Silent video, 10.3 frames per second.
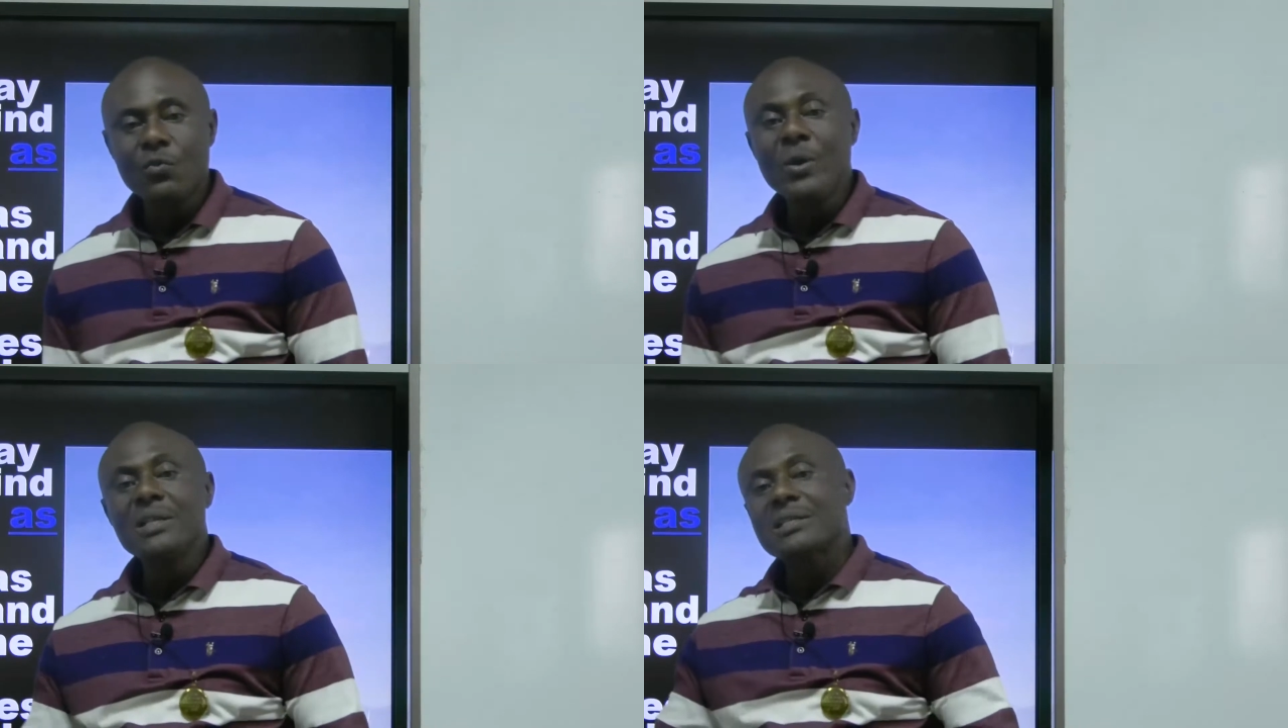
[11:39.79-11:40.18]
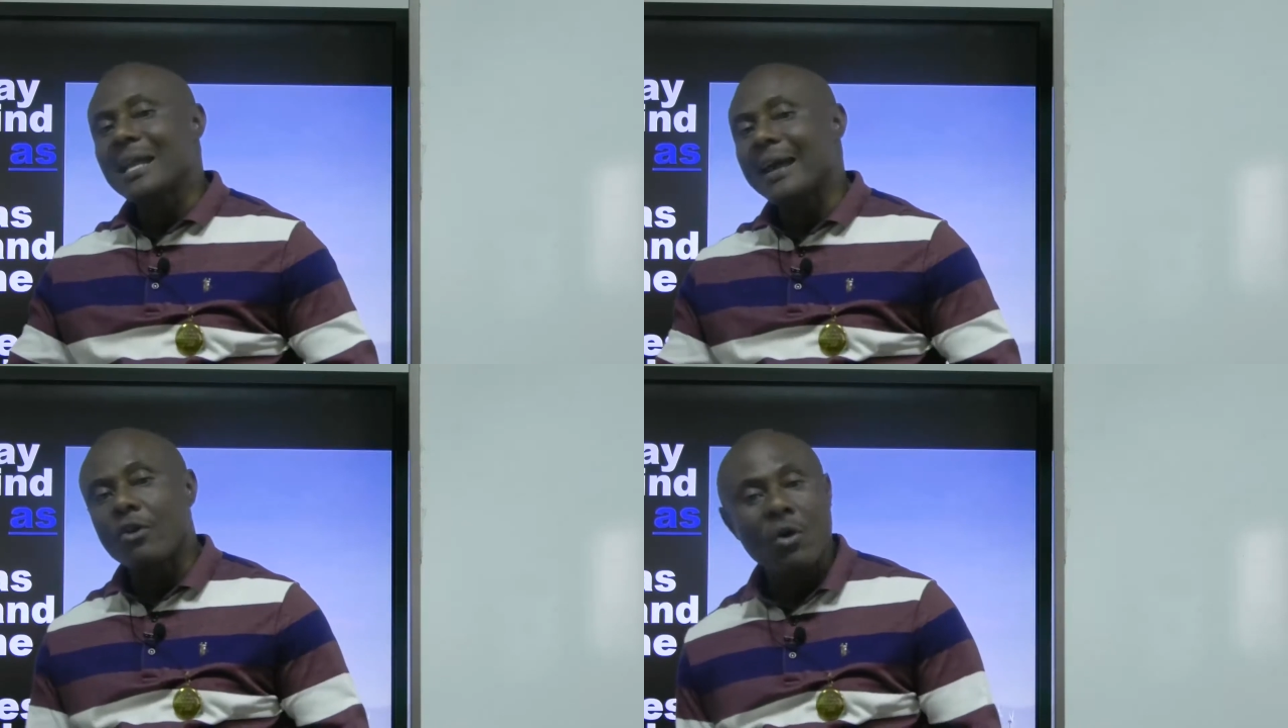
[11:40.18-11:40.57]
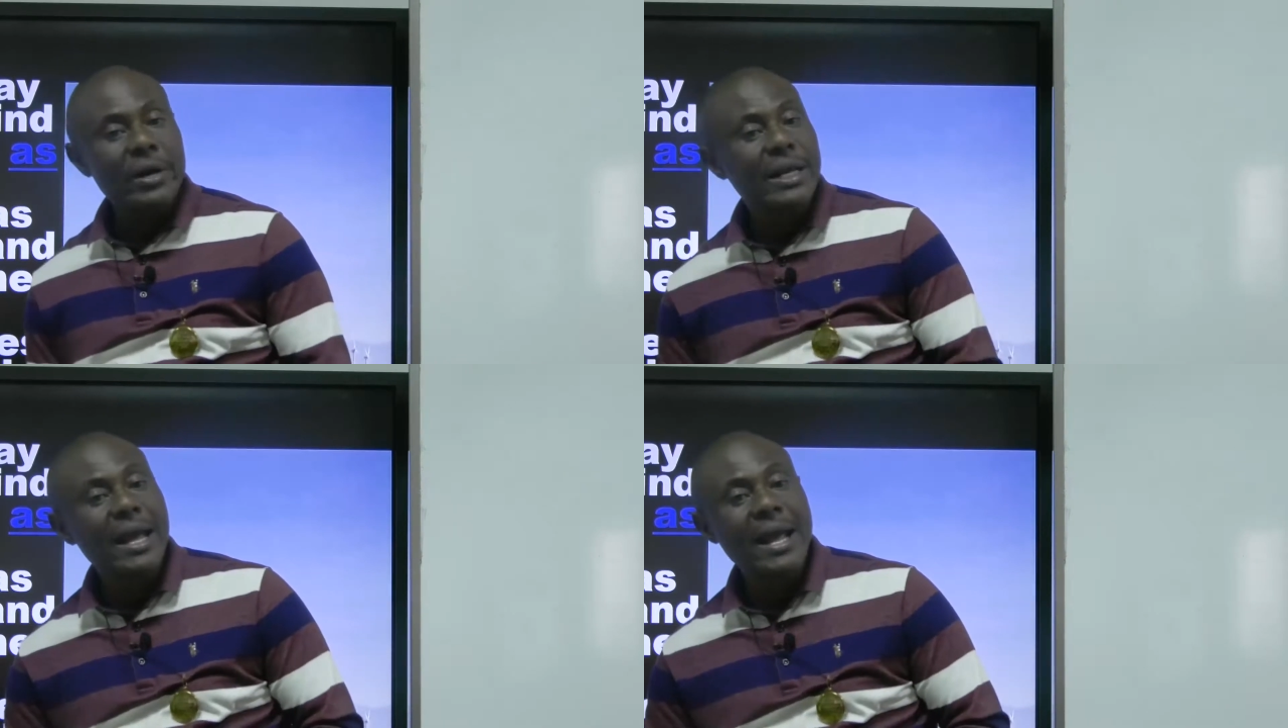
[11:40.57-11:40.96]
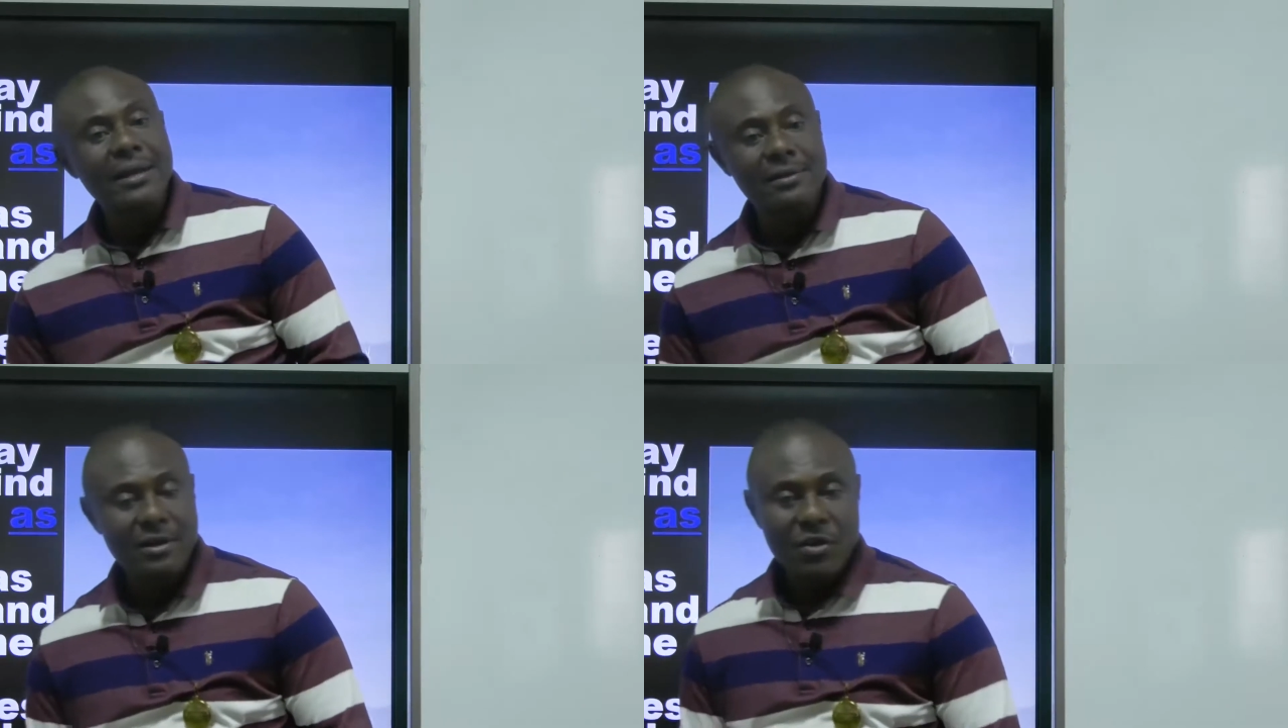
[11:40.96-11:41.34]
Winds like
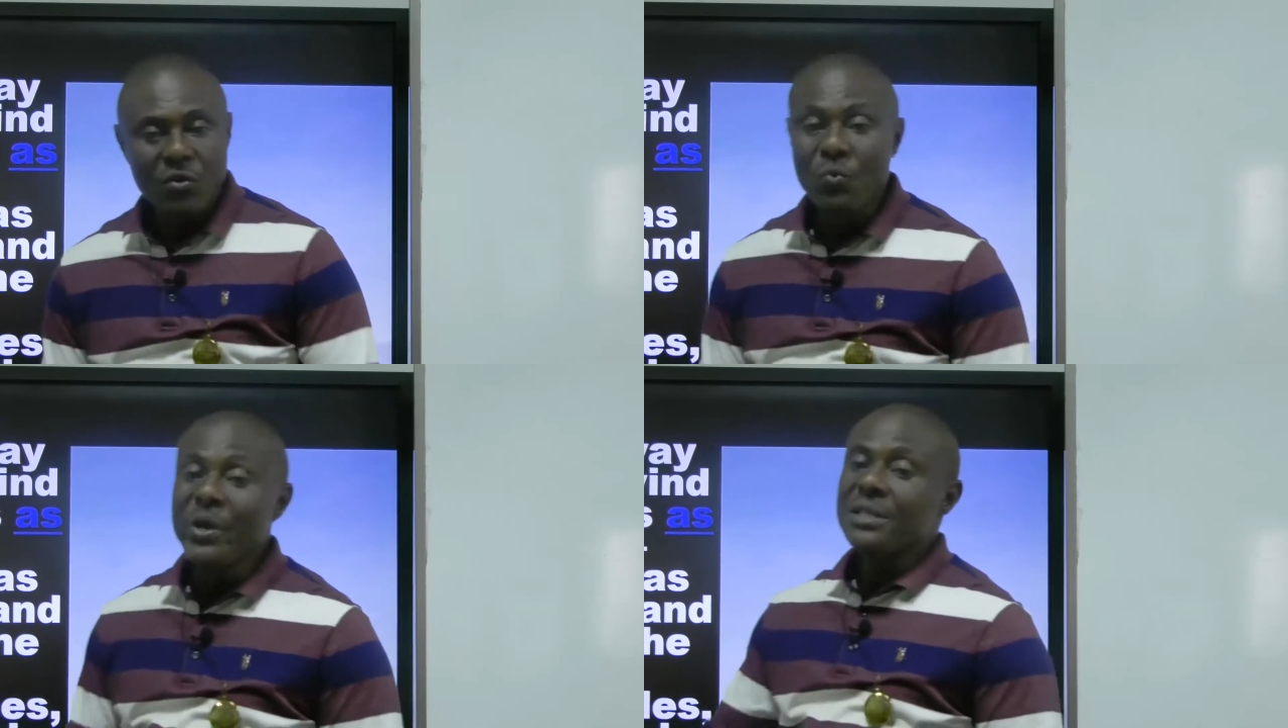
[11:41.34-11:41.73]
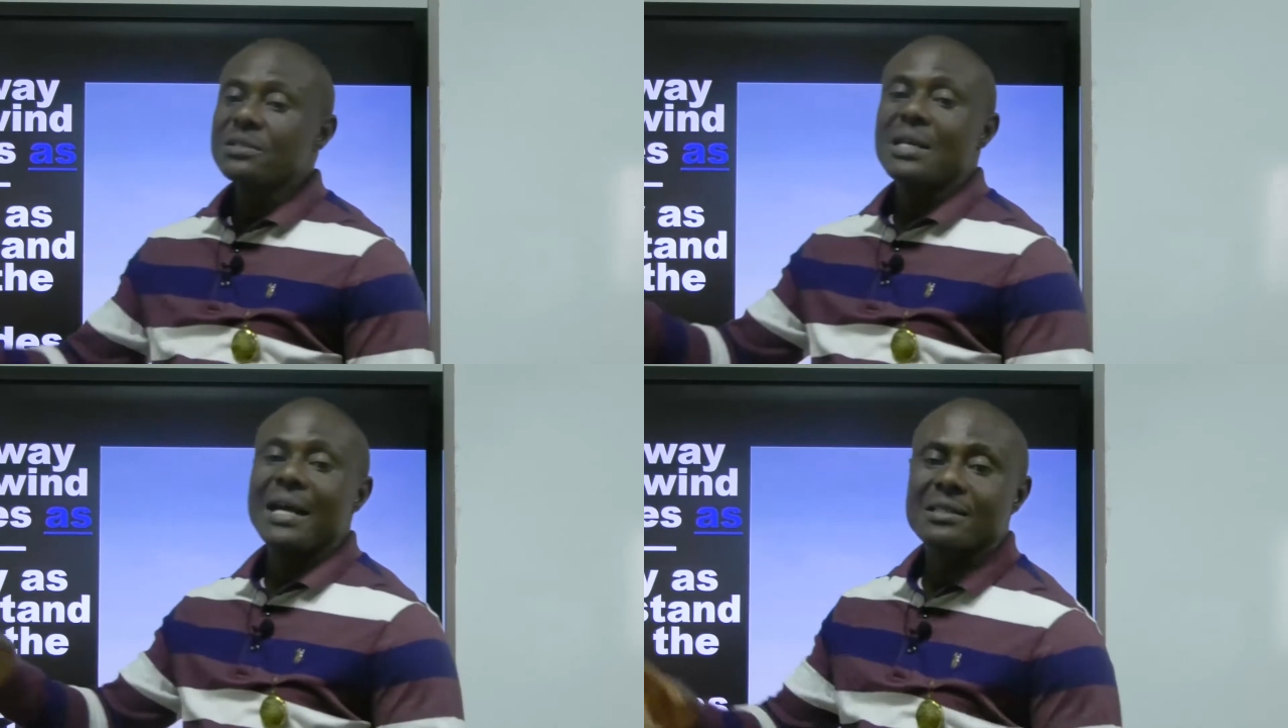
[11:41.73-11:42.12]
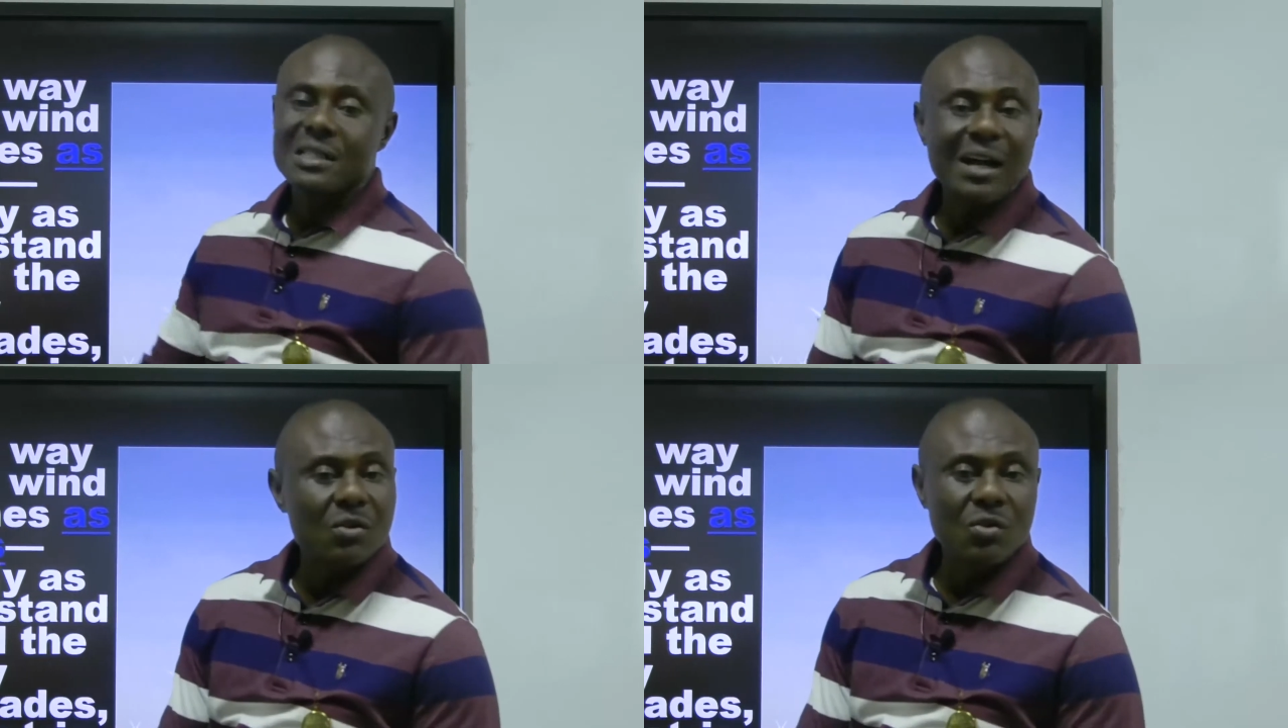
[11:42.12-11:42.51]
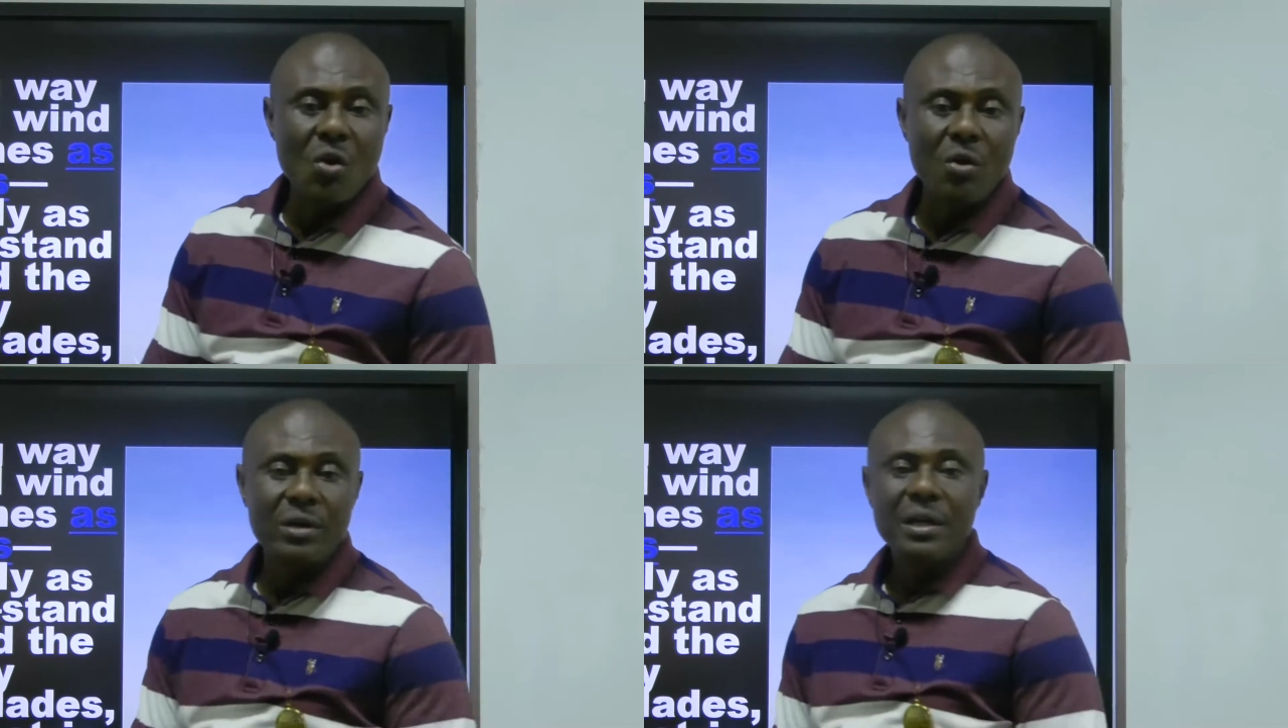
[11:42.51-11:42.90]
hurricane, winds like
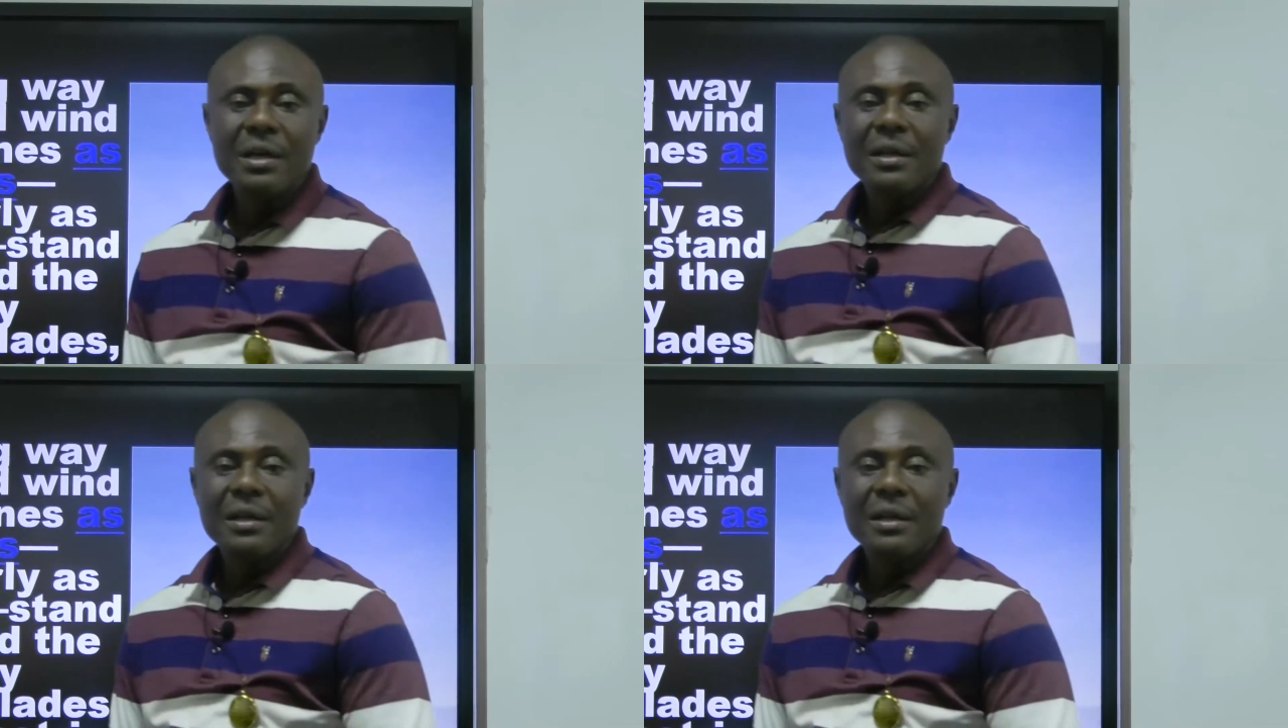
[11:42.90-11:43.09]
cyclone.